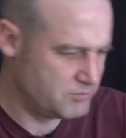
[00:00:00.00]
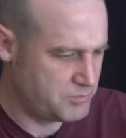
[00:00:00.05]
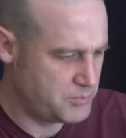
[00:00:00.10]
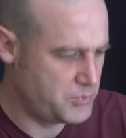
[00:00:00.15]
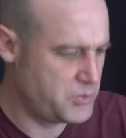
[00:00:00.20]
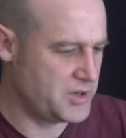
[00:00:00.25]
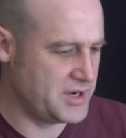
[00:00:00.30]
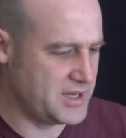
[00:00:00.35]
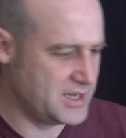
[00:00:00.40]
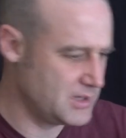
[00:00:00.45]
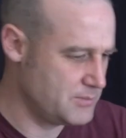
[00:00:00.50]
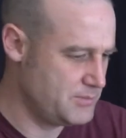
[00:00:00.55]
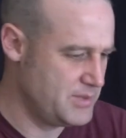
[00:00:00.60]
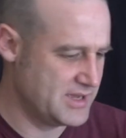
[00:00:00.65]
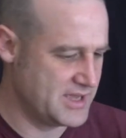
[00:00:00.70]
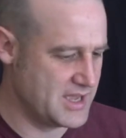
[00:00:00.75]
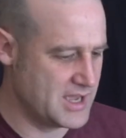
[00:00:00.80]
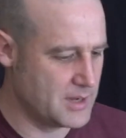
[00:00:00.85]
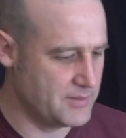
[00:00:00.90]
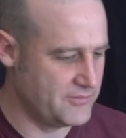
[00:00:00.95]
putting and
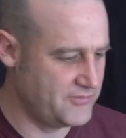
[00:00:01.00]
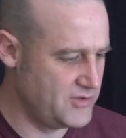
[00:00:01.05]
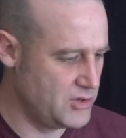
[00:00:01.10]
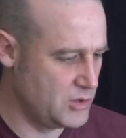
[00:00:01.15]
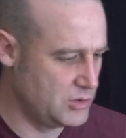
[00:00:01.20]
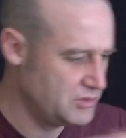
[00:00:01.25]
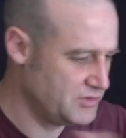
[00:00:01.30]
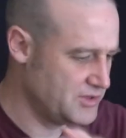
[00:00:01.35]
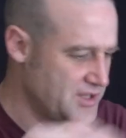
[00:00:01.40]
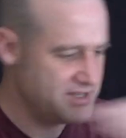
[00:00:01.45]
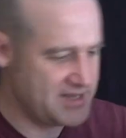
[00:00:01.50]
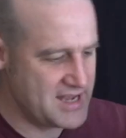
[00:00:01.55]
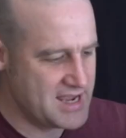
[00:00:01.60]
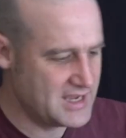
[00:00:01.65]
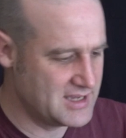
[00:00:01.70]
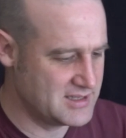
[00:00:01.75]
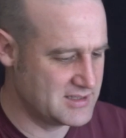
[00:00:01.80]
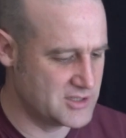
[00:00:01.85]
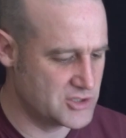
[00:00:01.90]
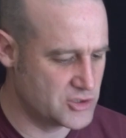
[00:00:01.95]
picking up fuel. And the
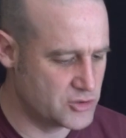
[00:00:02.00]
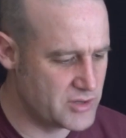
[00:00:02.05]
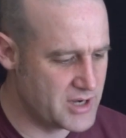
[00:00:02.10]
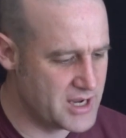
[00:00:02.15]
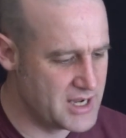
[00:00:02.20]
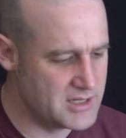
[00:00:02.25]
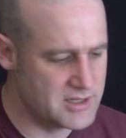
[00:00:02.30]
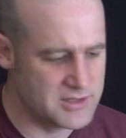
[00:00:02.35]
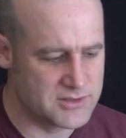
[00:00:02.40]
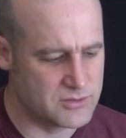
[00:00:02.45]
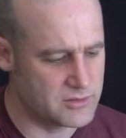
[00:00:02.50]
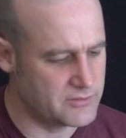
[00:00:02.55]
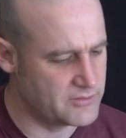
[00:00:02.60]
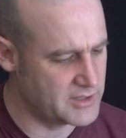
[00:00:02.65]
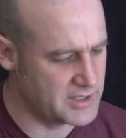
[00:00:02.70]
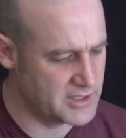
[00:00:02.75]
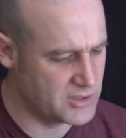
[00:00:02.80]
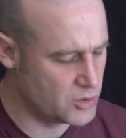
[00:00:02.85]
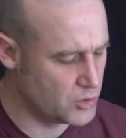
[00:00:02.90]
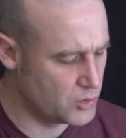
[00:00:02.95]
deck is the train. It's all
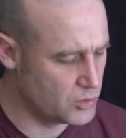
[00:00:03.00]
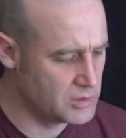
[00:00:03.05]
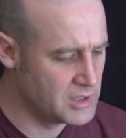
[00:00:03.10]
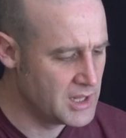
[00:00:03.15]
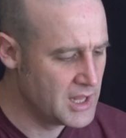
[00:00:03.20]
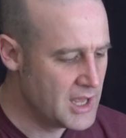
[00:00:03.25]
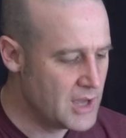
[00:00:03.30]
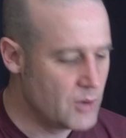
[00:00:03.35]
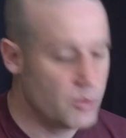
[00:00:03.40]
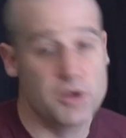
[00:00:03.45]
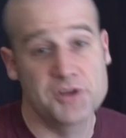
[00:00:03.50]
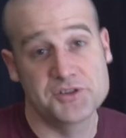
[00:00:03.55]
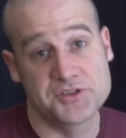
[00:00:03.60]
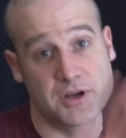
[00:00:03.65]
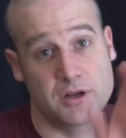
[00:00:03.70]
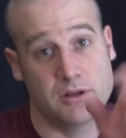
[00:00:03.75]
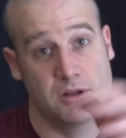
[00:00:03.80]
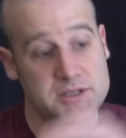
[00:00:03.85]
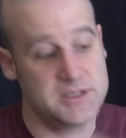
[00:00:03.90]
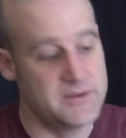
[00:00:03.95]
very cool. We also
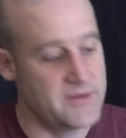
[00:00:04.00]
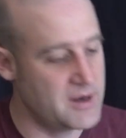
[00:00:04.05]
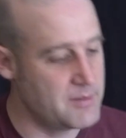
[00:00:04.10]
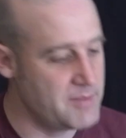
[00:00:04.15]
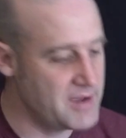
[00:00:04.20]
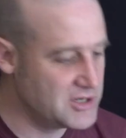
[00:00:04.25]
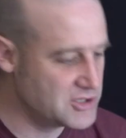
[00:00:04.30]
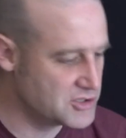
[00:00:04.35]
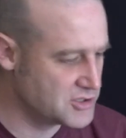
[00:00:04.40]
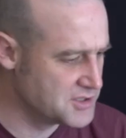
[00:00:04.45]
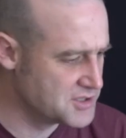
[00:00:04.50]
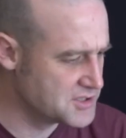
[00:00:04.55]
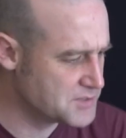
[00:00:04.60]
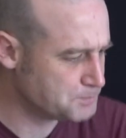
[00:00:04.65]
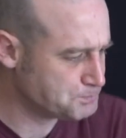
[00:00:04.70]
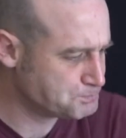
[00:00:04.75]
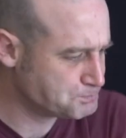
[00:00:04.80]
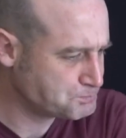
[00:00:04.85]
got loads of animations.